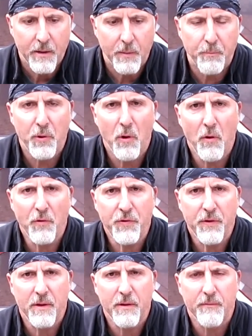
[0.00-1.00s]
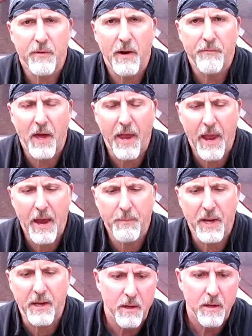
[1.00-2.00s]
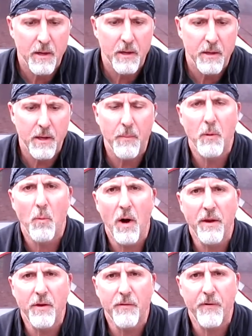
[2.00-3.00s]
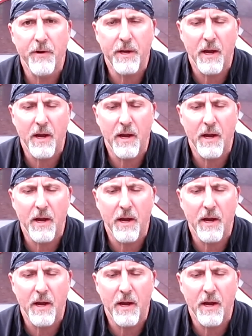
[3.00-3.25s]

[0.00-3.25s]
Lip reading: The pros of the hammock: number 1, they're very